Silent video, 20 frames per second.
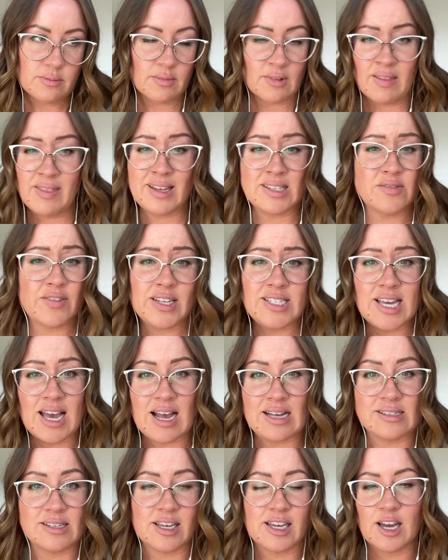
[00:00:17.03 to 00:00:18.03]
That's
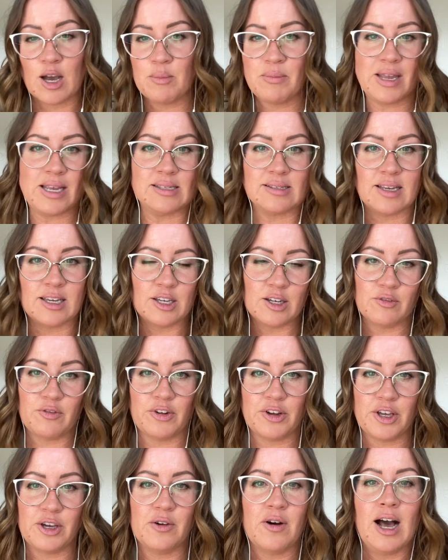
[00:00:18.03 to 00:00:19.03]
fantastic, amazing, good for
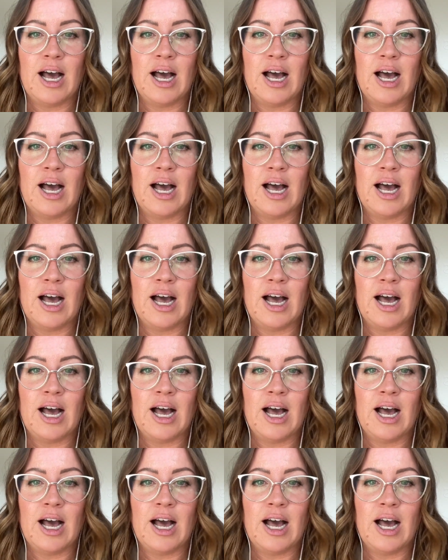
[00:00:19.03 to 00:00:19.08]
you.